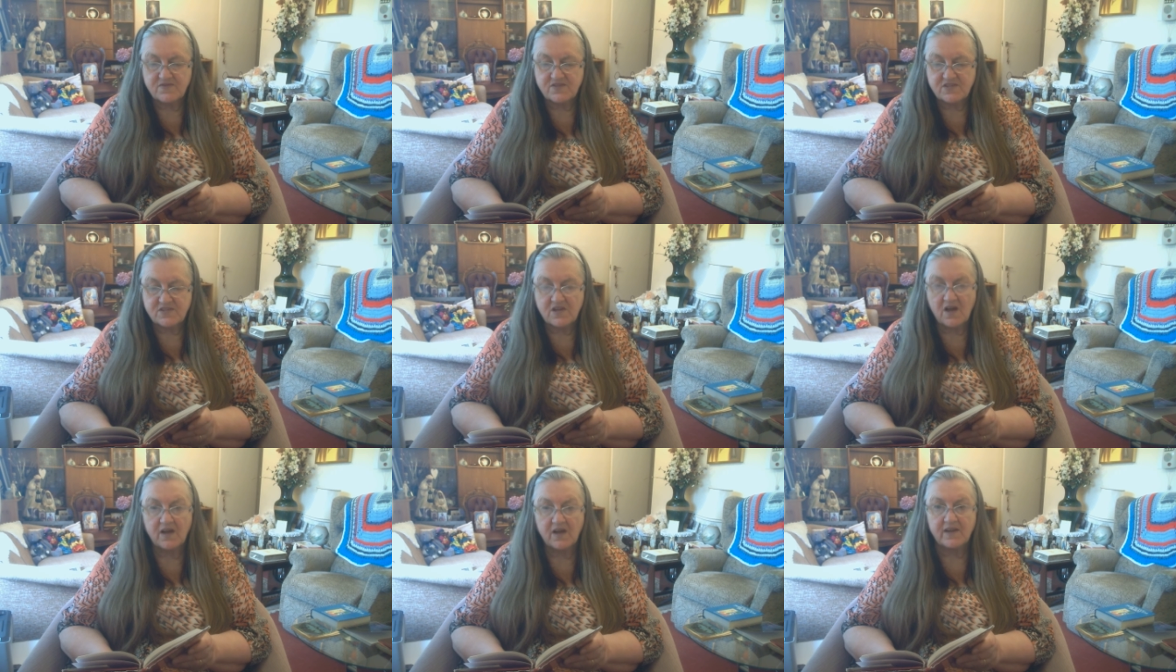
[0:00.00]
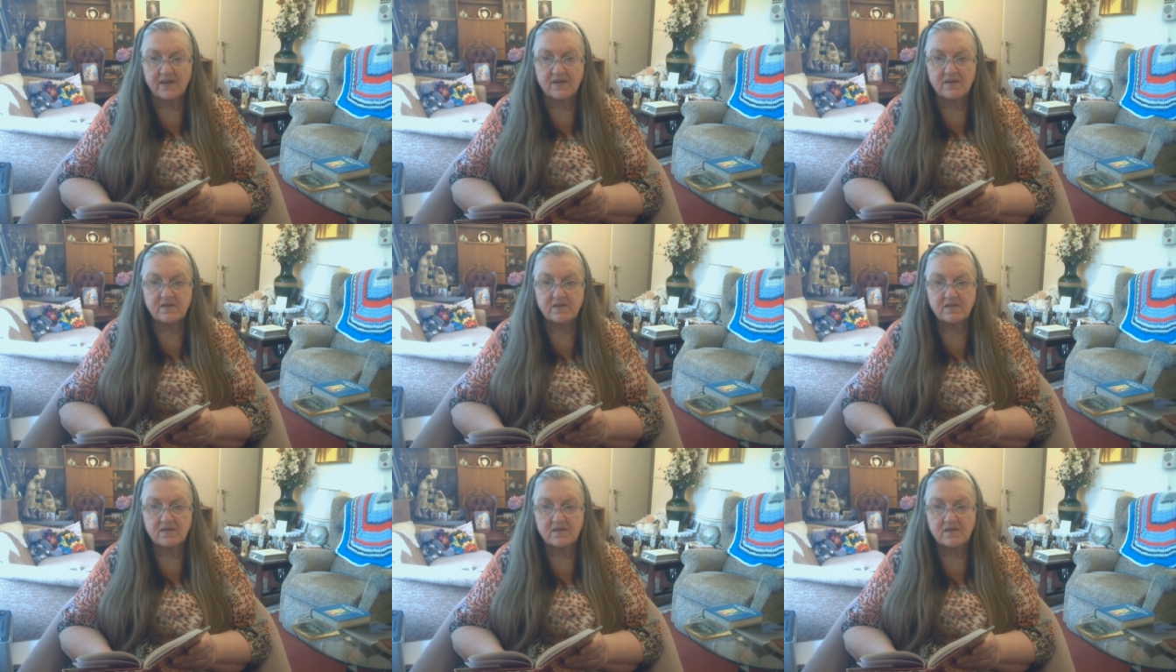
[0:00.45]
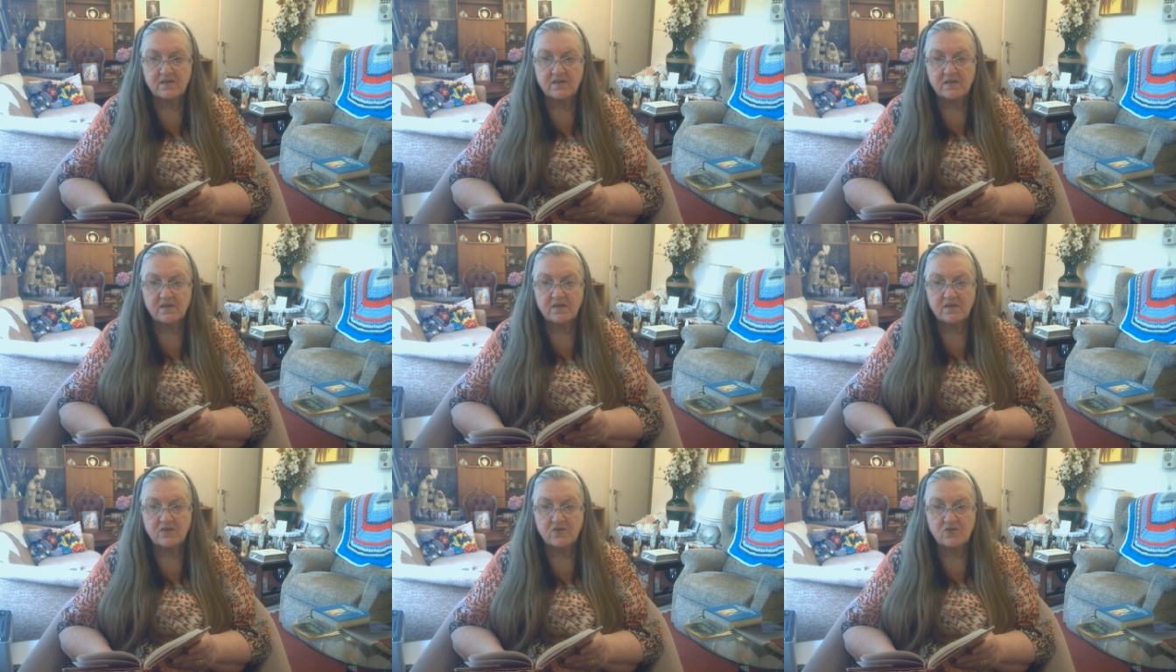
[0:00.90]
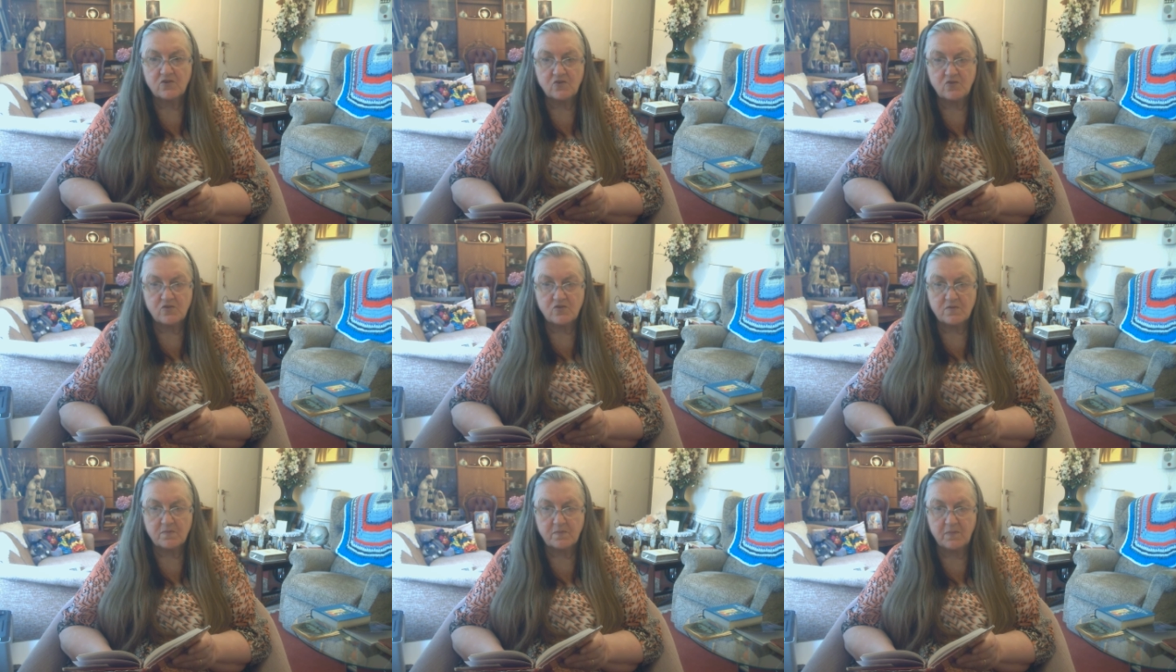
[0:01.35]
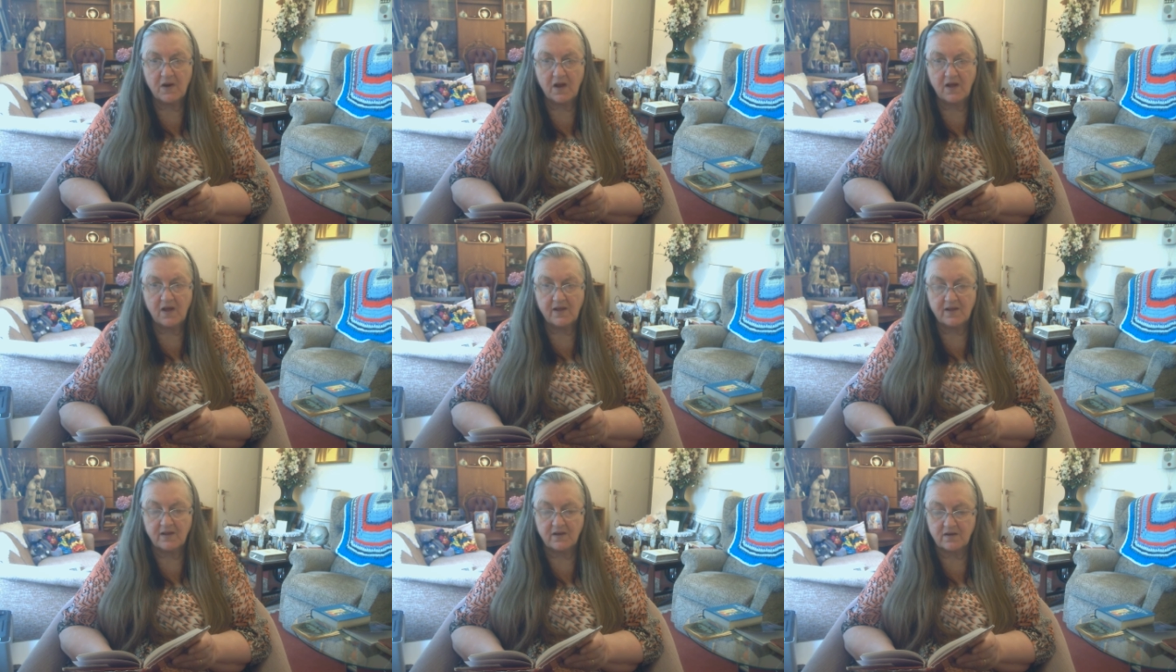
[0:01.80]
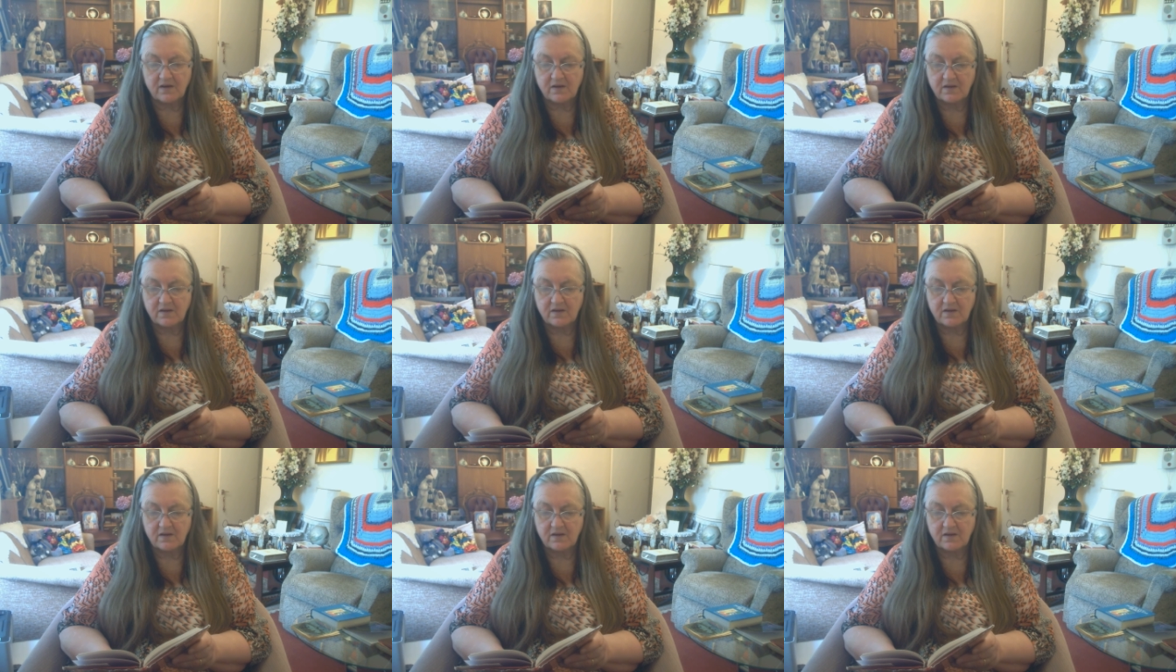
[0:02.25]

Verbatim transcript: sight to the blind,